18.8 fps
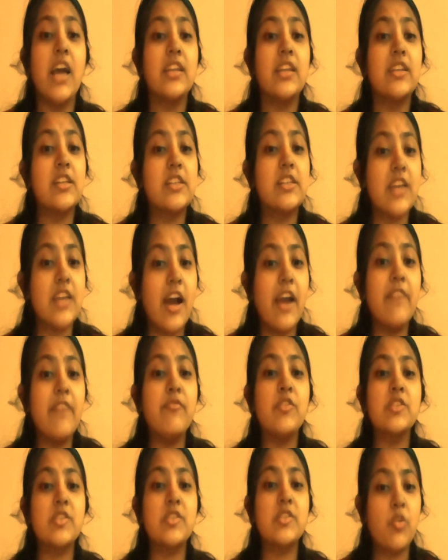The time
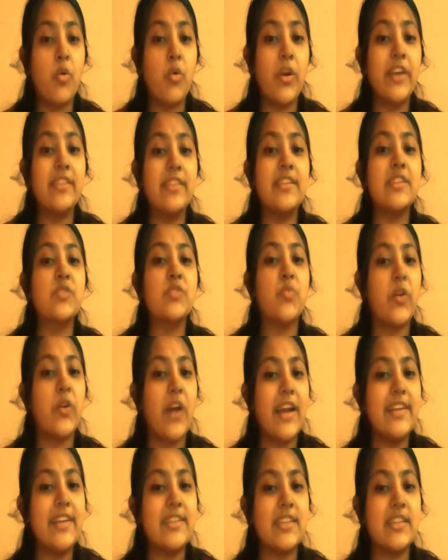for sowing these
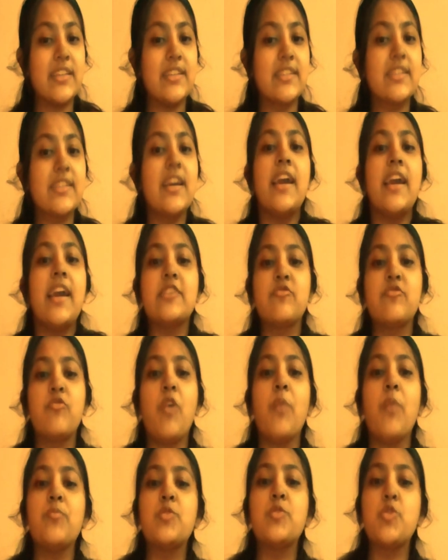varieties is
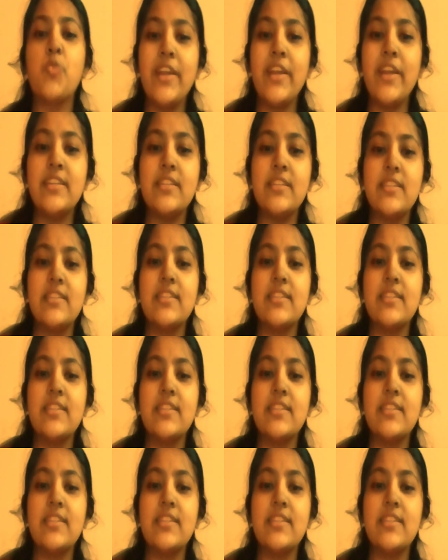from 10